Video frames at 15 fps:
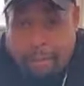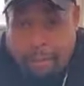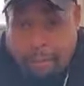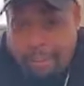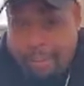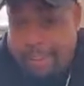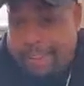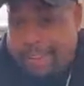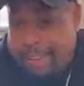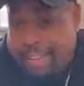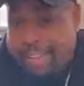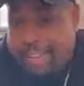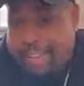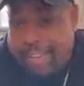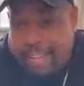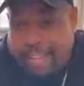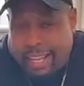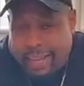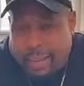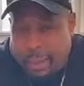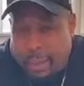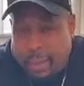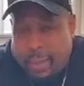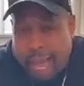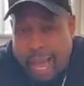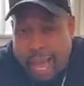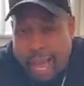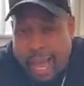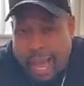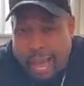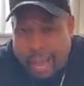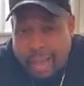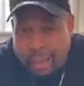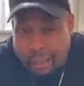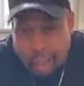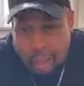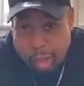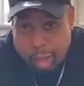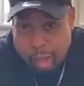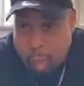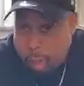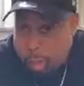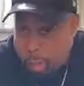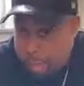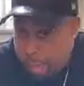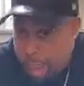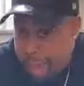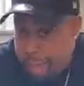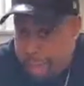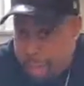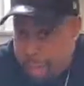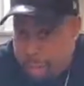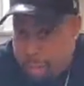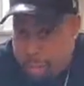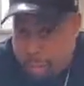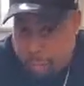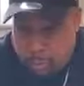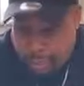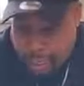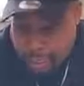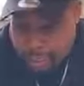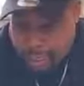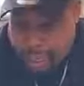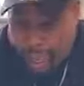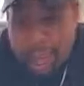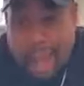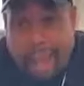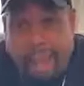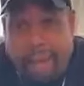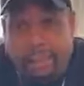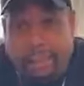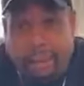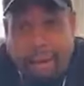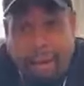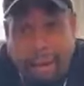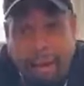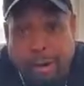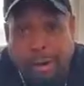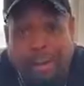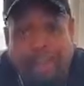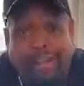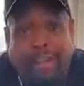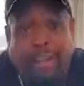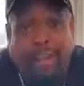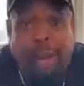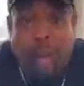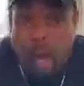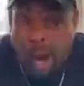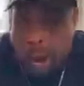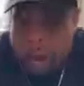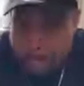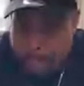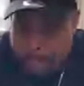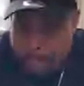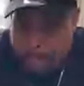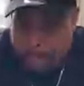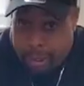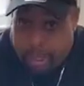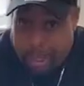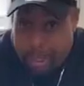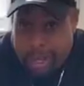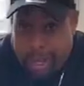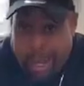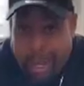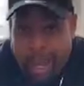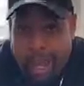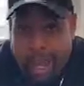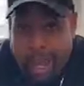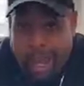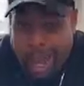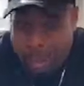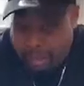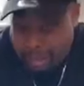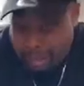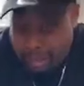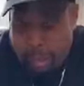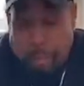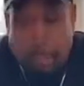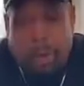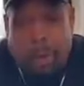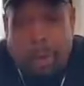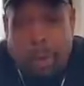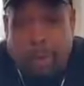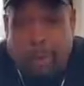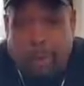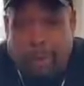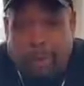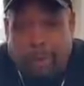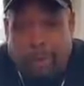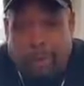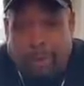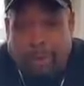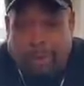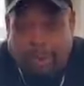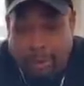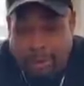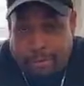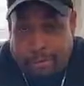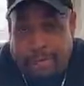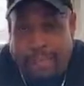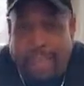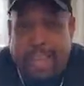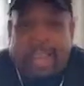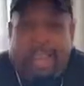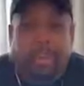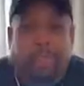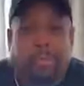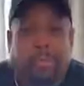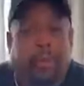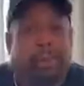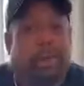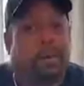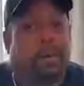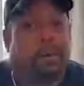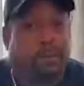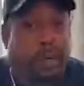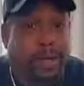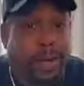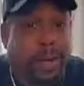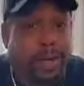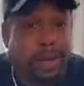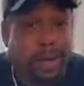Fluffy said to tell everyone hi. She also asked me to read the guys and girls a book. I said, what book you want me to read? Fluffy sent this book to me.